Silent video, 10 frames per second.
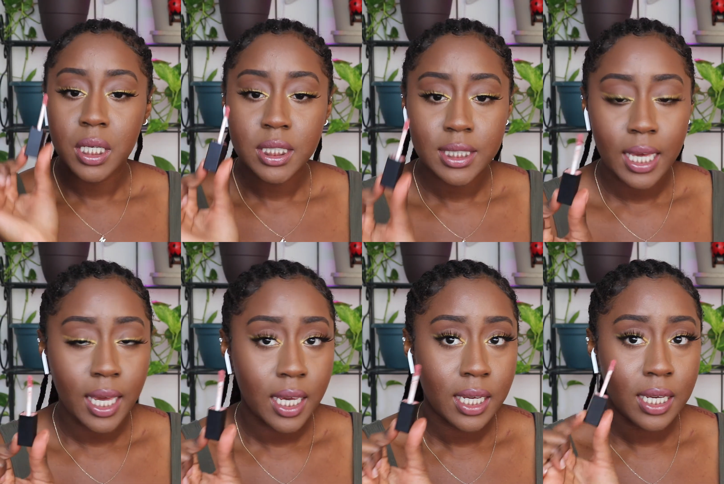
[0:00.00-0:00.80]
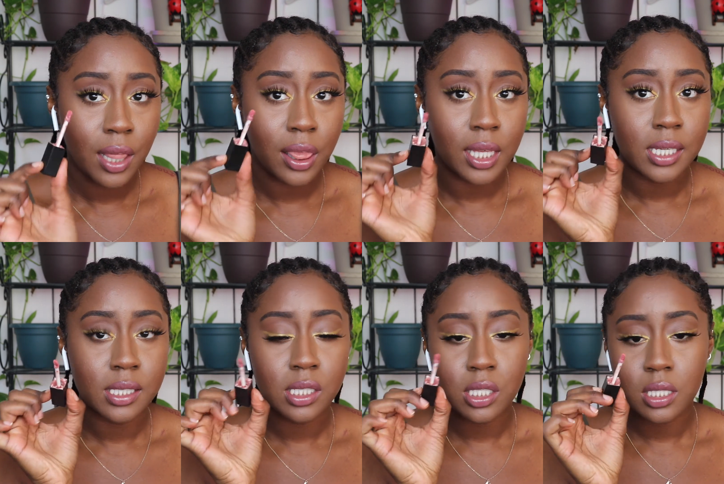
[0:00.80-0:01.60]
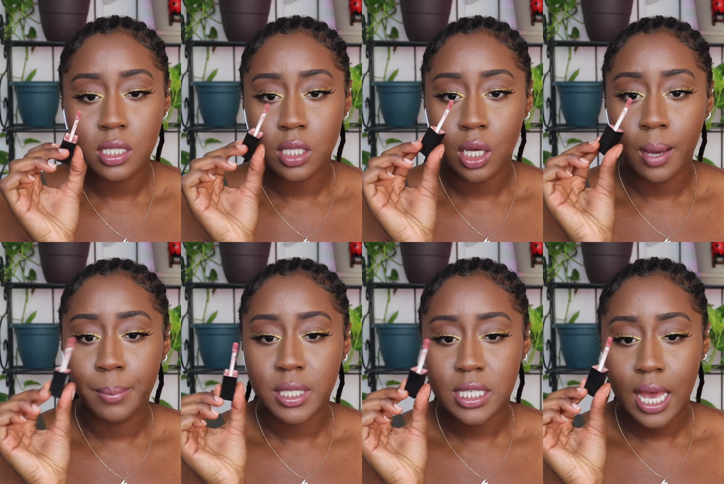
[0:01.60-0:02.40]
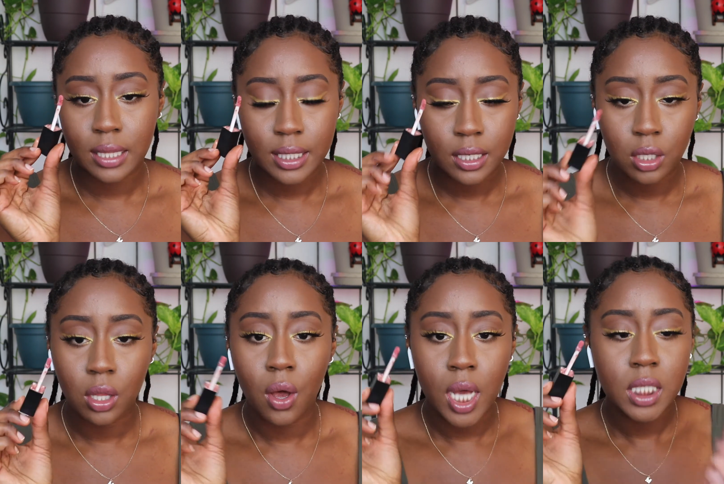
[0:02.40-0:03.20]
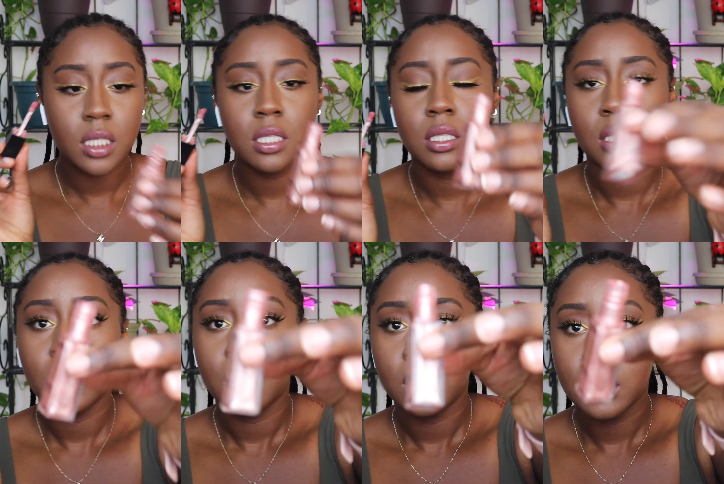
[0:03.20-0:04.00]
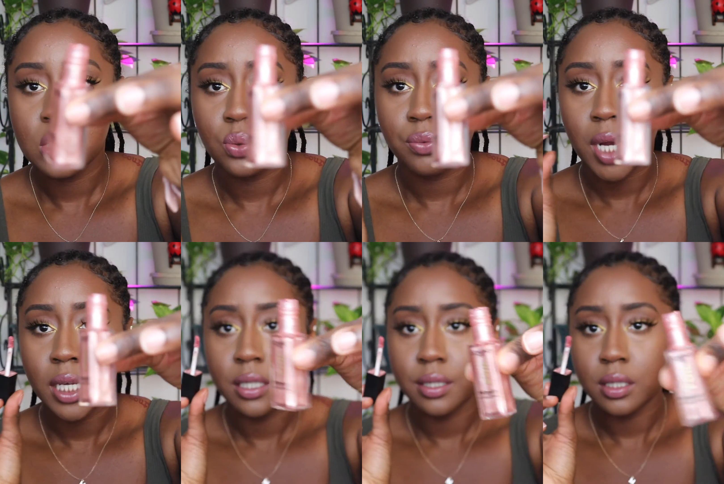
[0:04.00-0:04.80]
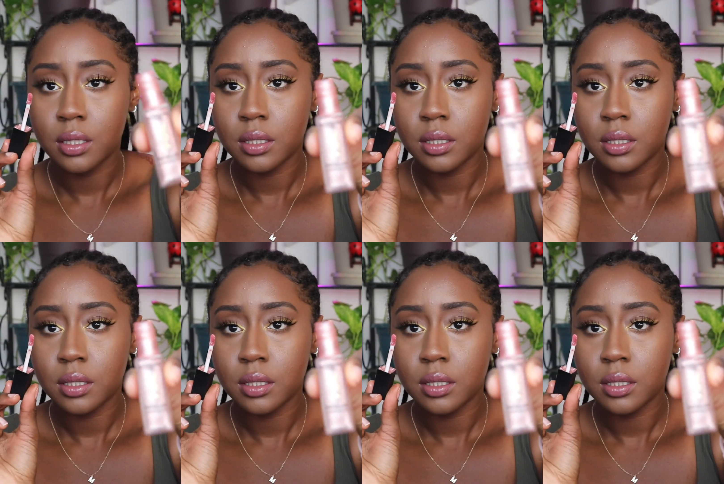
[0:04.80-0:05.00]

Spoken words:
to take this metallic gloss, this one right here.